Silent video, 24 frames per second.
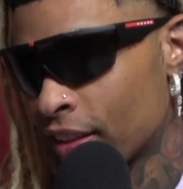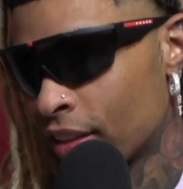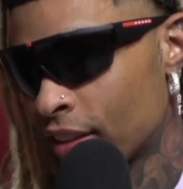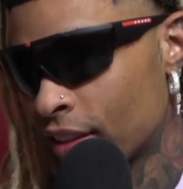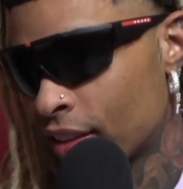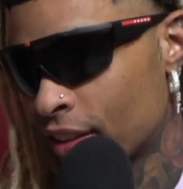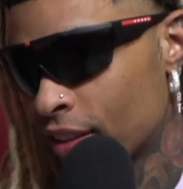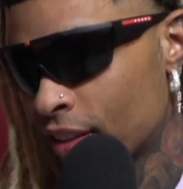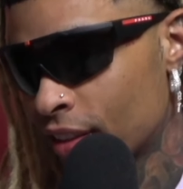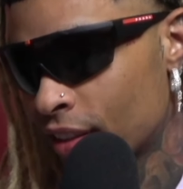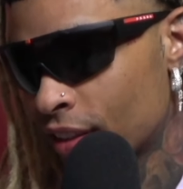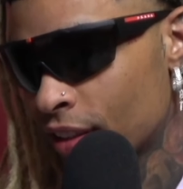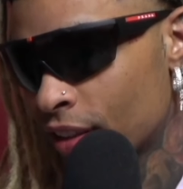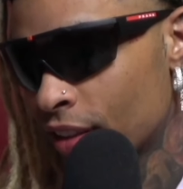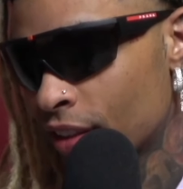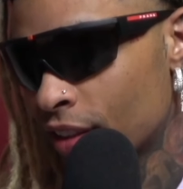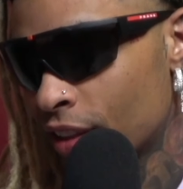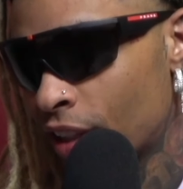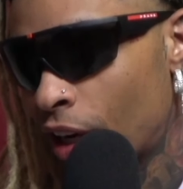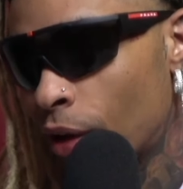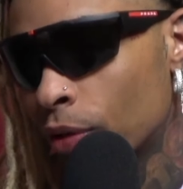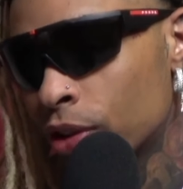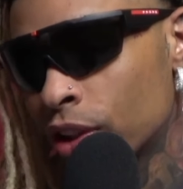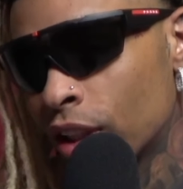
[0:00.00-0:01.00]
That's crazy.
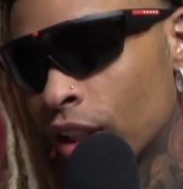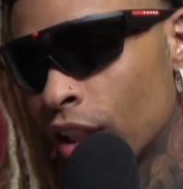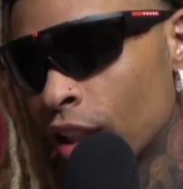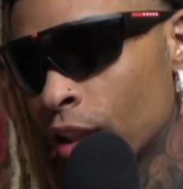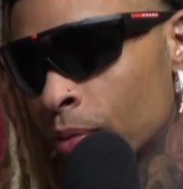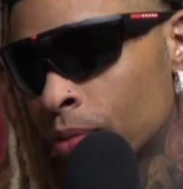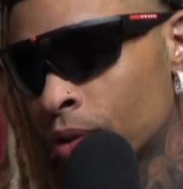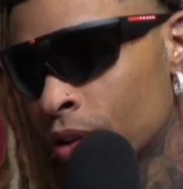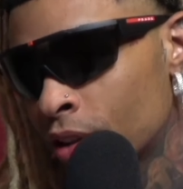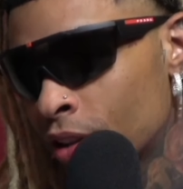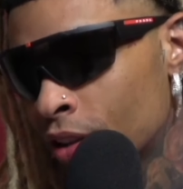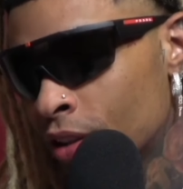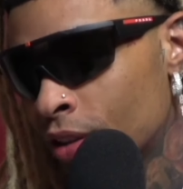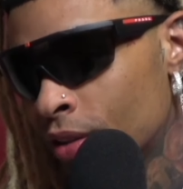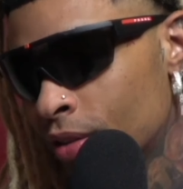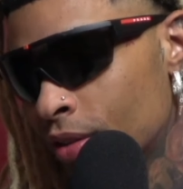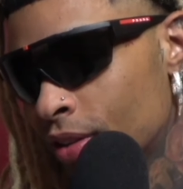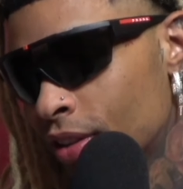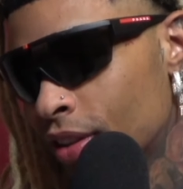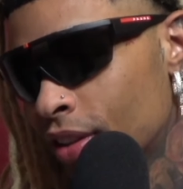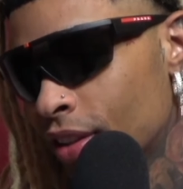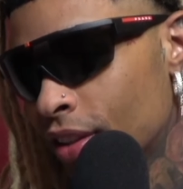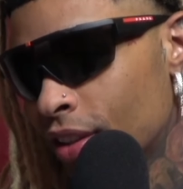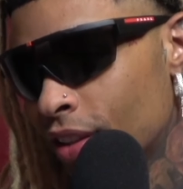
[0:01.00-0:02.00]
I was in Amsterdam.
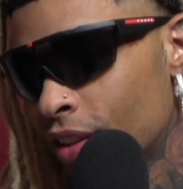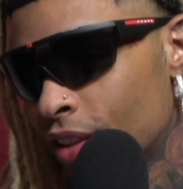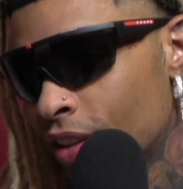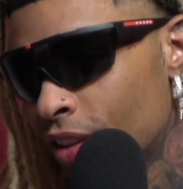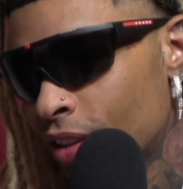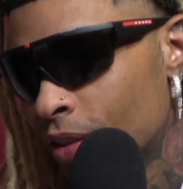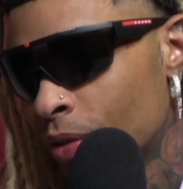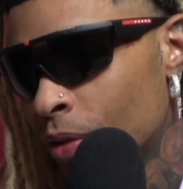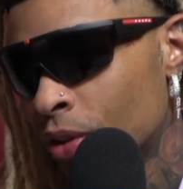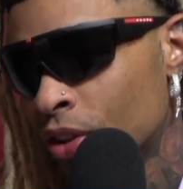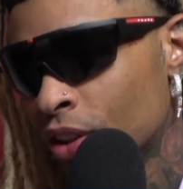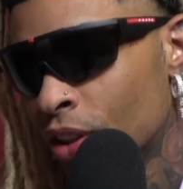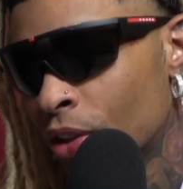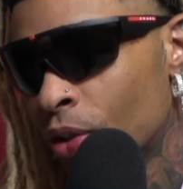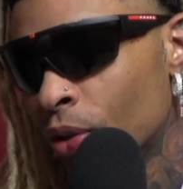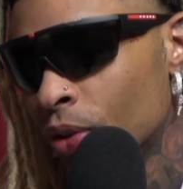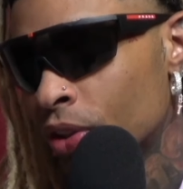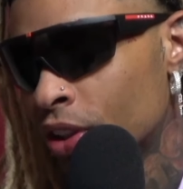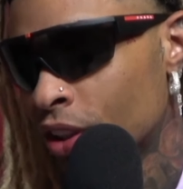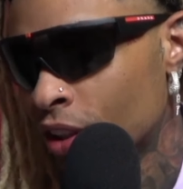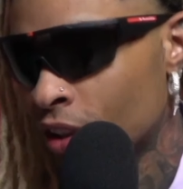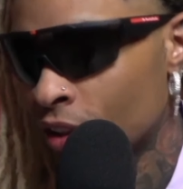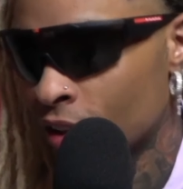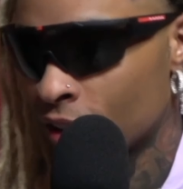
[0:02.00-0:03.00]
He was in a
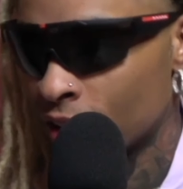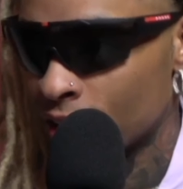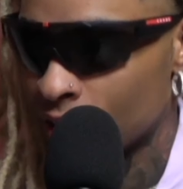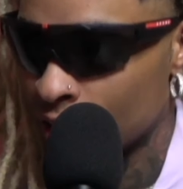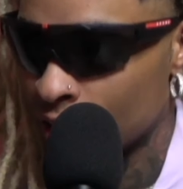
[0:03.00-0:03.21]
hotel. They